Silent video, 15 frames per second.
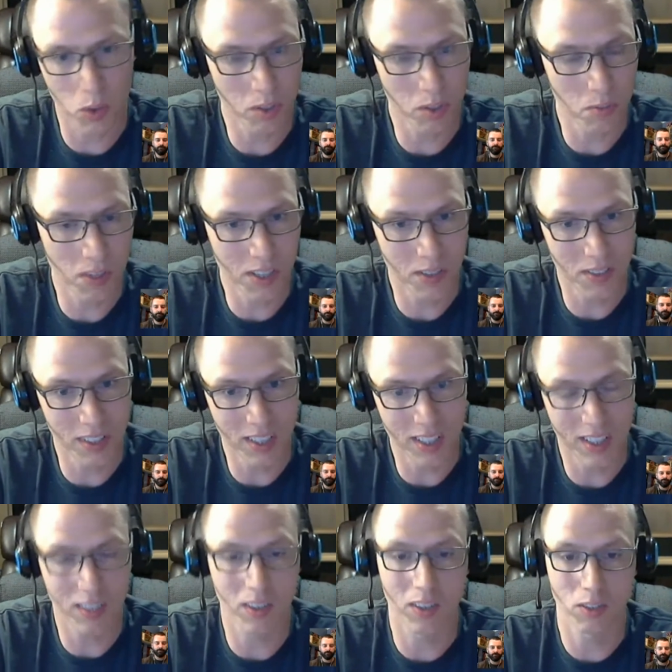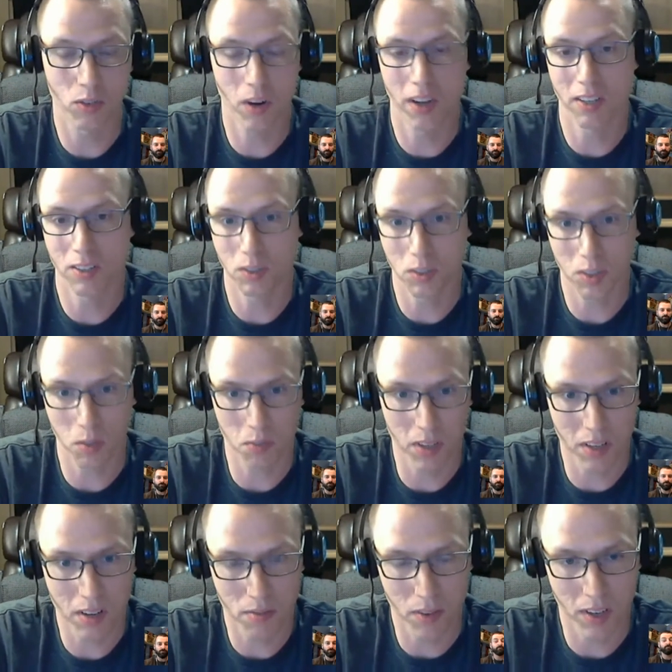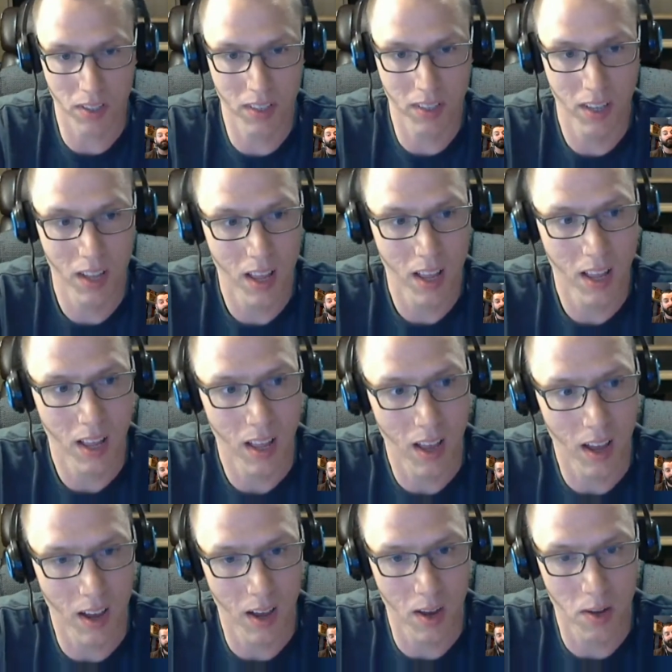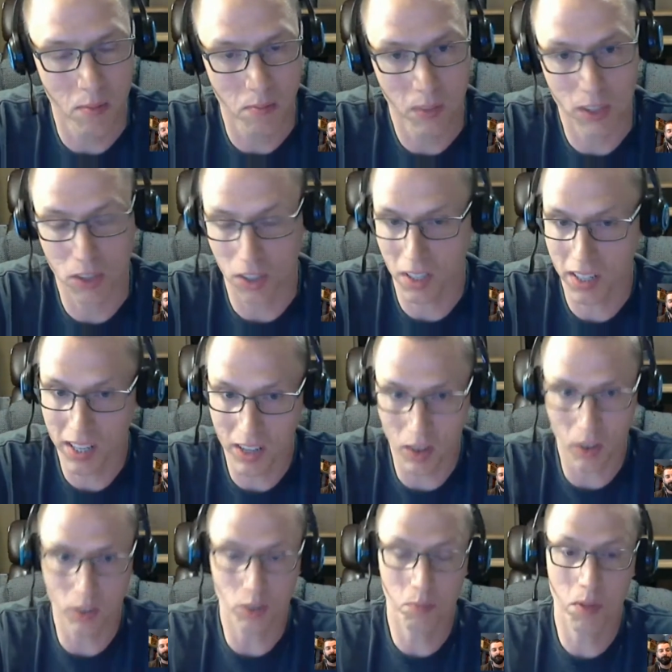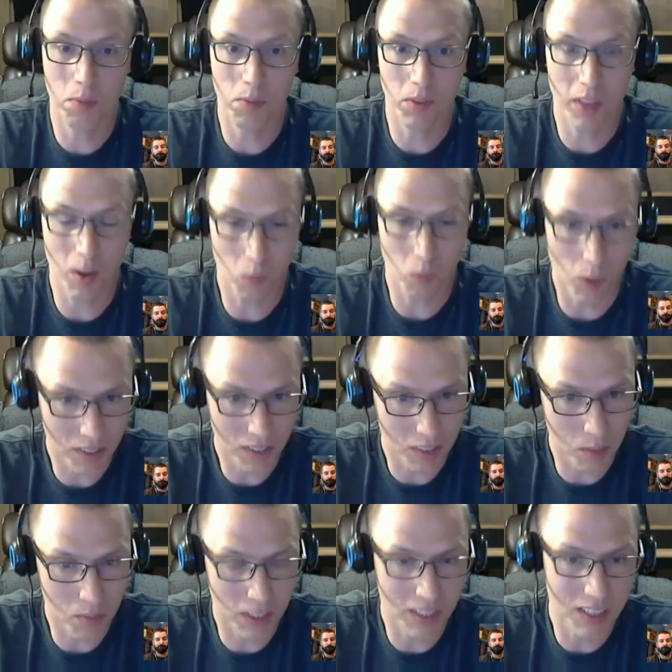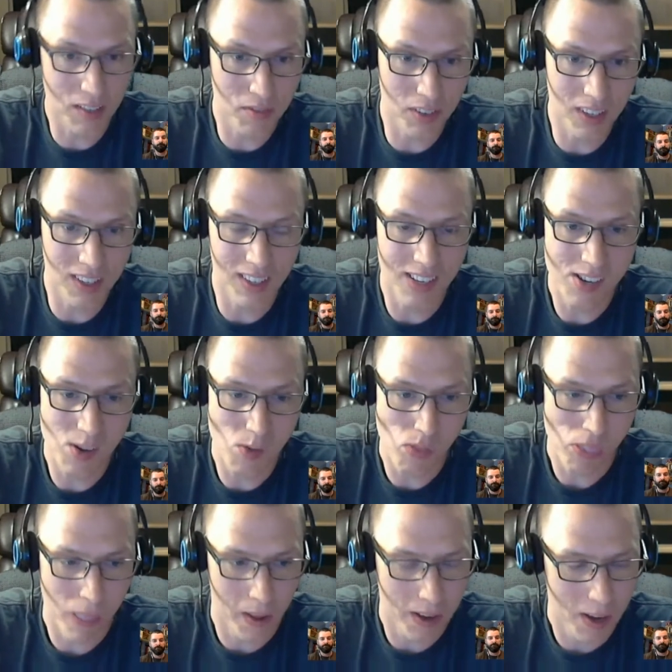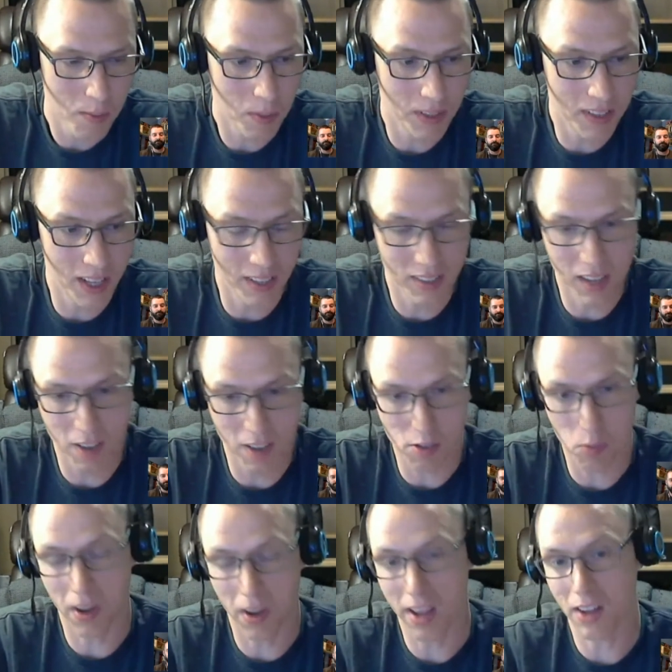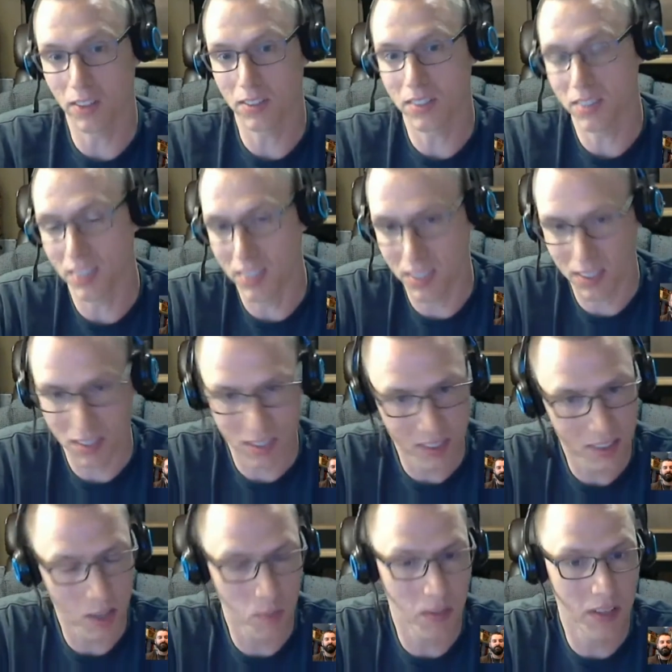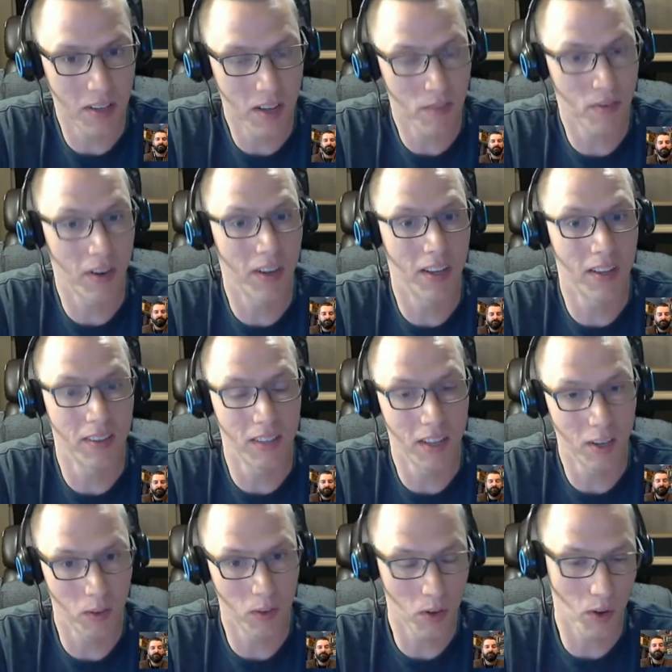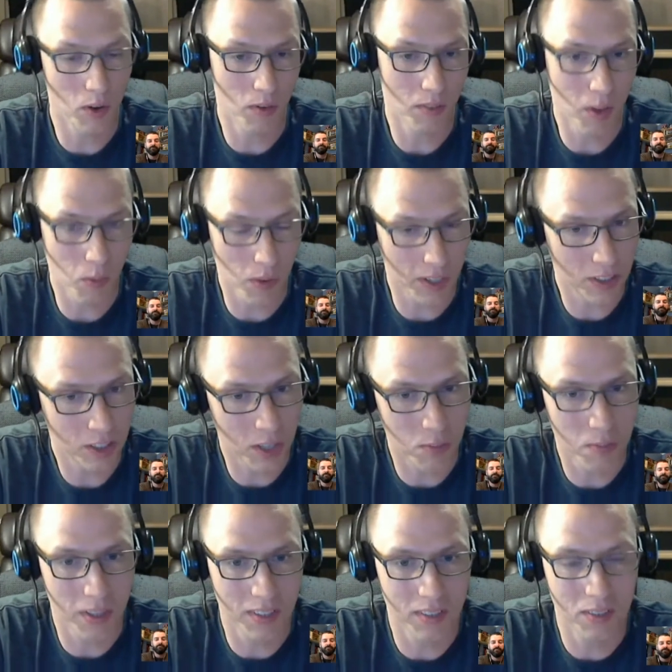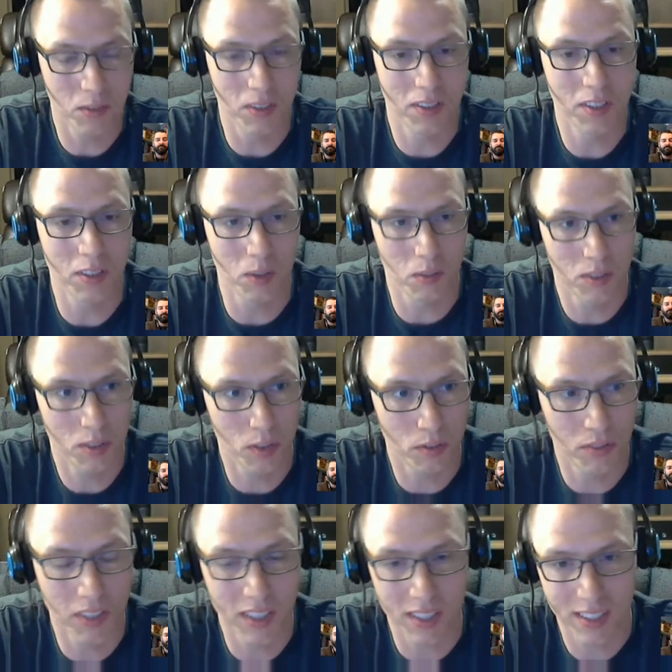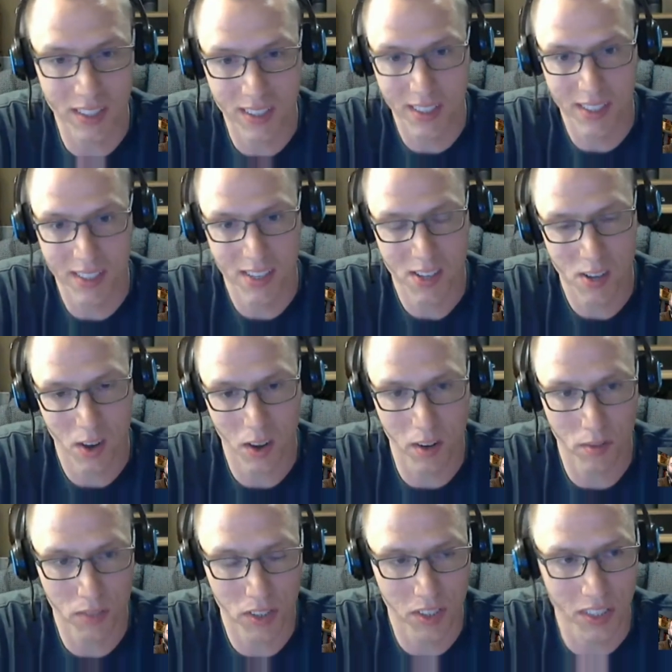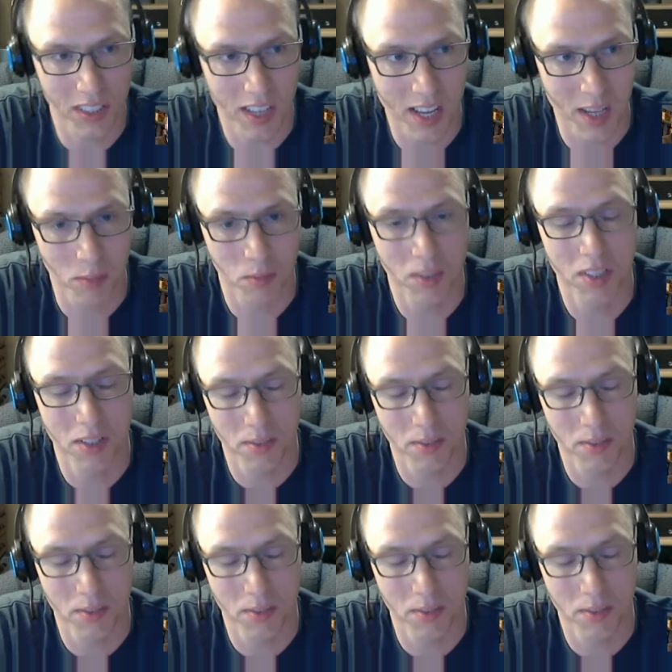to be unique or trying to do something different, because you're going to hit all those people that want something different, but then to everyone else, it's something different, and they don't know if they want to jump in with 2 feet on a fishing game. So